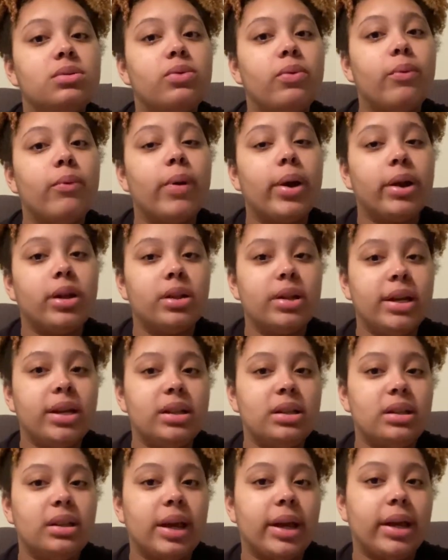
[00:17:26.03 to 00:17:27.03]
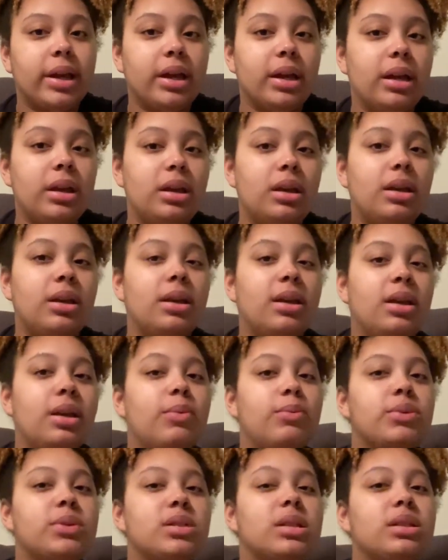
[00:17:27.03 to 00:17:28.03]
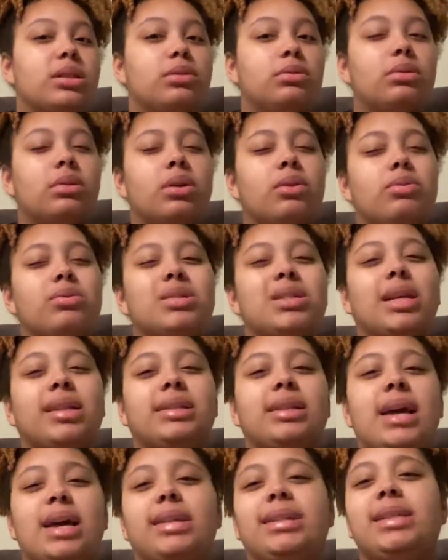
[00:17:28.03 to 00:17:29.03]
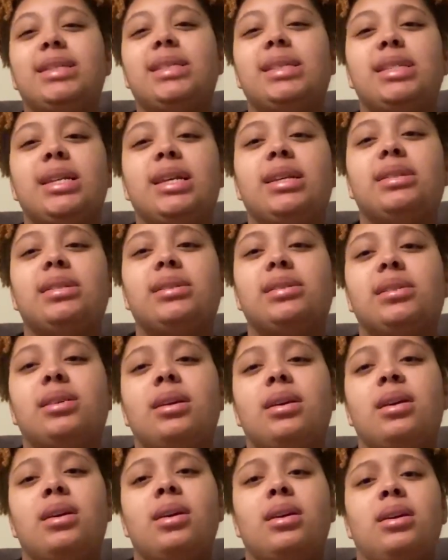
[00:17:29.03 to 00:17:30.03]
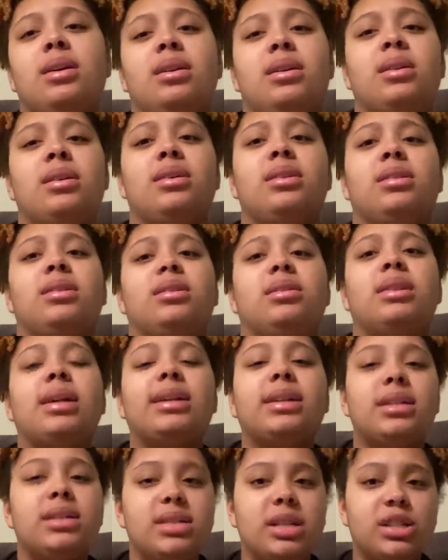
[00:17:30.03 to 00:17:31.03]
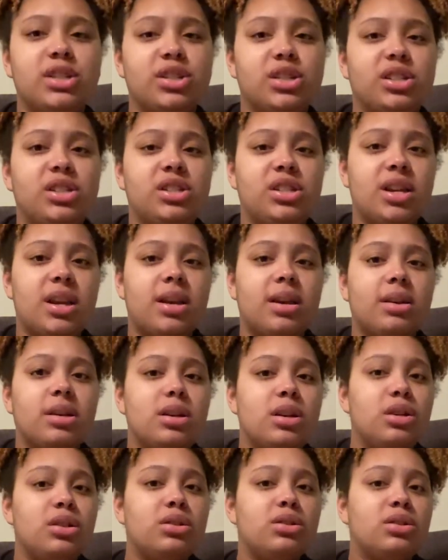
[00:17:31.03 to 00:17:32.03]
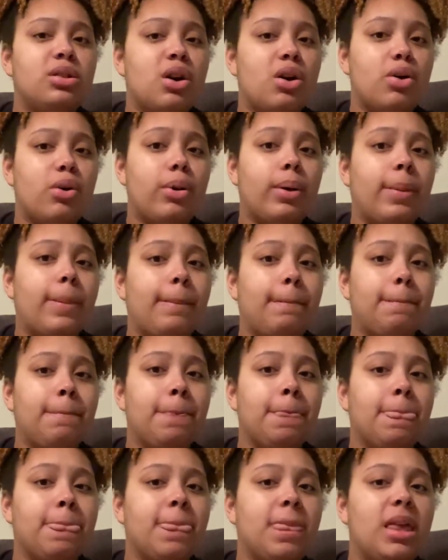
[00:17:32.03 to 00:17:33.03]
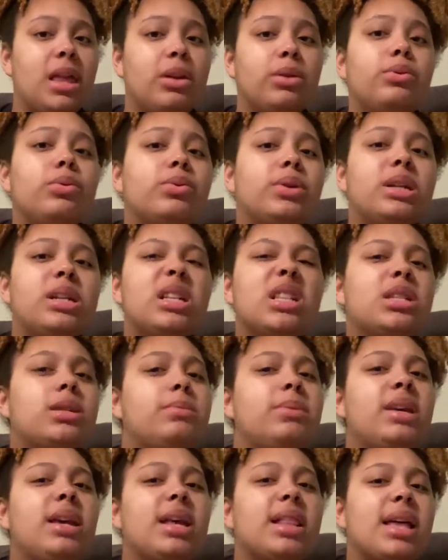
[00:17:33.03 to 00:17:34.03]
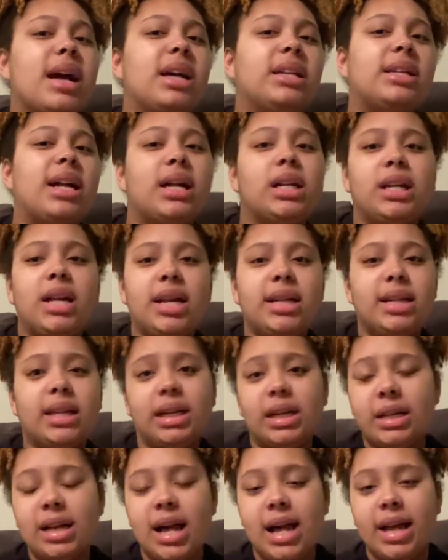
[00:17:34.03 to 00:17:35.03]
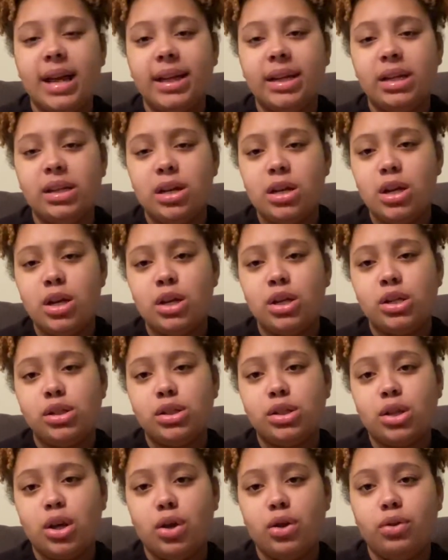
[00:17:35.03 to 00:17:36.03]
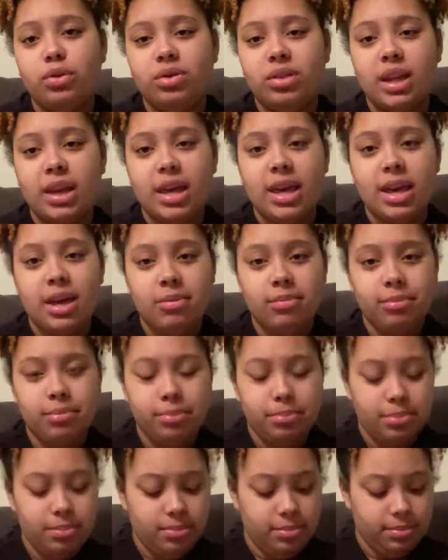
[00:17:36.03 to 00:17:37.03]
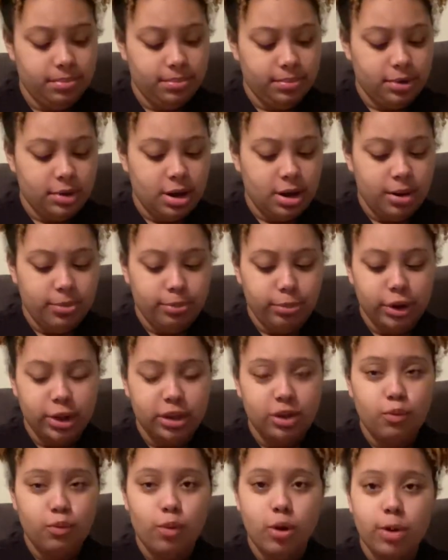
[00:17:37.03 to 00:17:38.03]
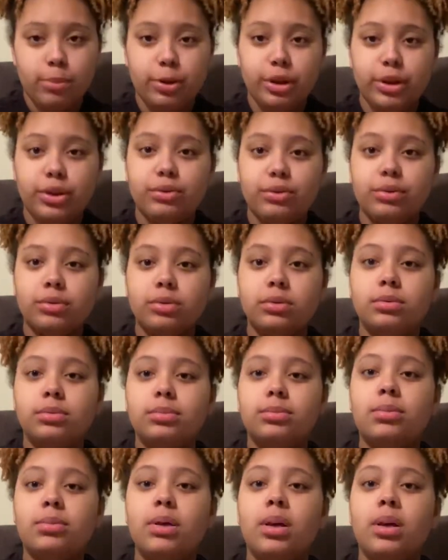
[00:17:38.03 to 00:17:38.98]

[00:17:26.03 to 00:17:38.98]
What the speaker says: regulating. Like it was a little low. It was like 96-ish, yeah. So, and we wanted it to be at like a 98, 99. So they kept bringing the warmer in the room,